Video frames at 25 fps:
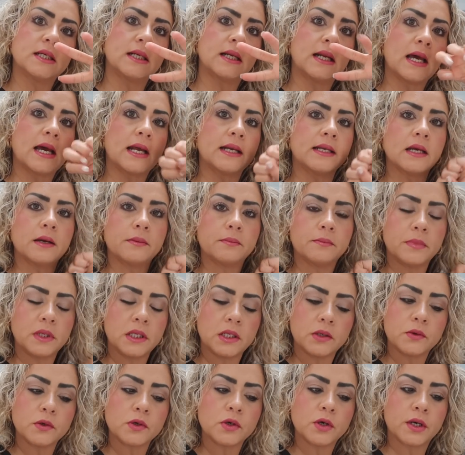Jelani, and
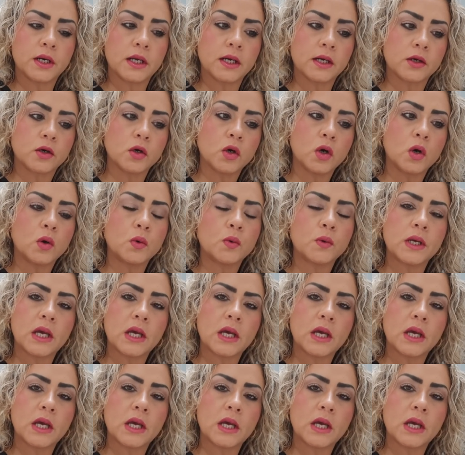me, we're gonna go.